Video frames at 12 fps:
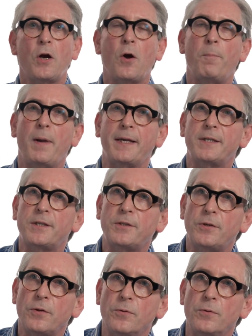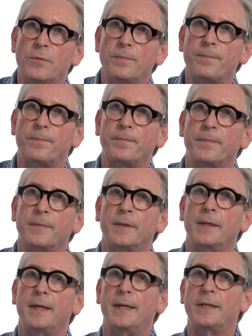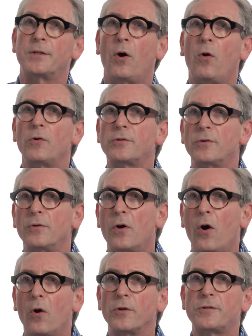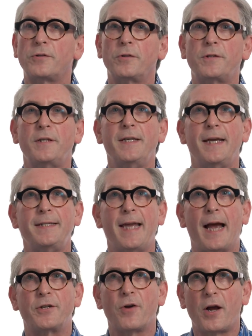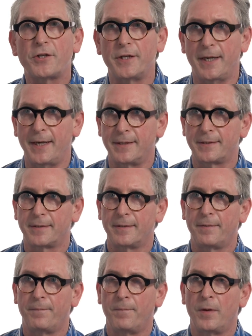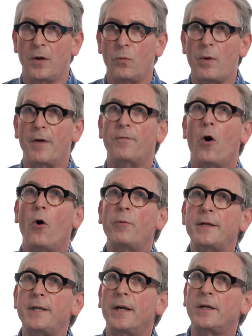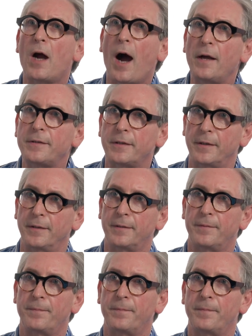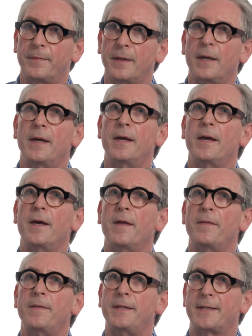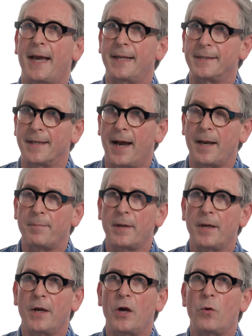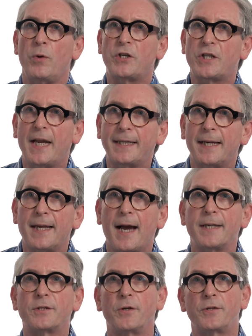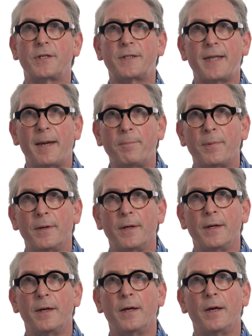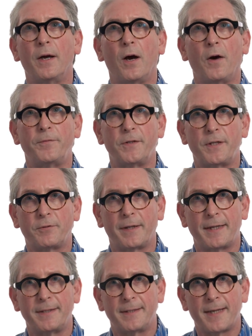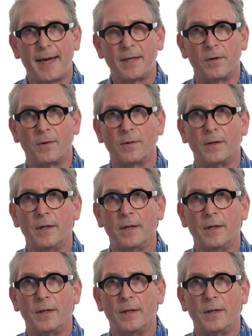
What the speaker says: Complex 2 is also called Suconate dehydrogenase. We have already encountered this enzyme, which catalyzes a step of the citric acid cycle.